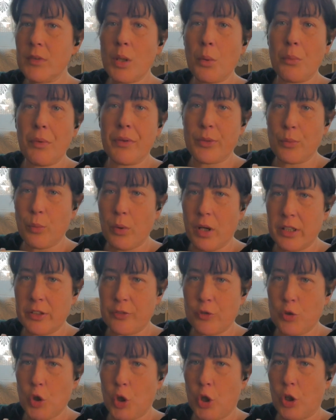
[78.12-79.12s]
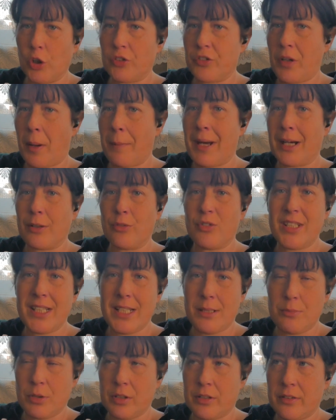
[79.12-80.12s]
with the word of God about
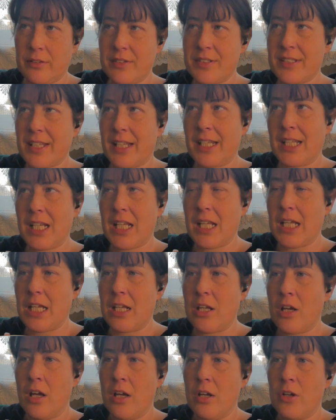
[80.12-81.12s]
demons and he